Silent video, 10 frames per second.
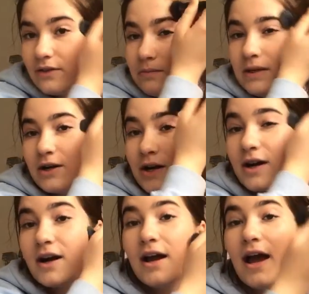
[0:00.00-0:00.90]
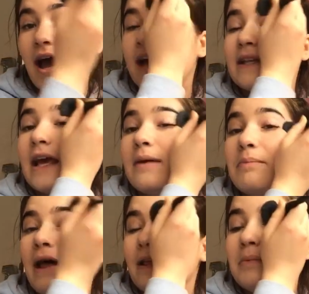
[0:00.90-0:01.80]
the mirror and like
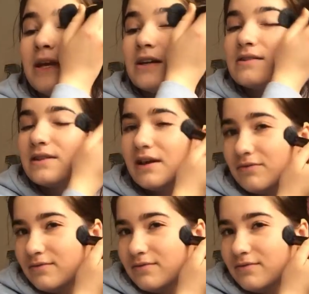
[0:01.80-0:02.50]
Belle appears. If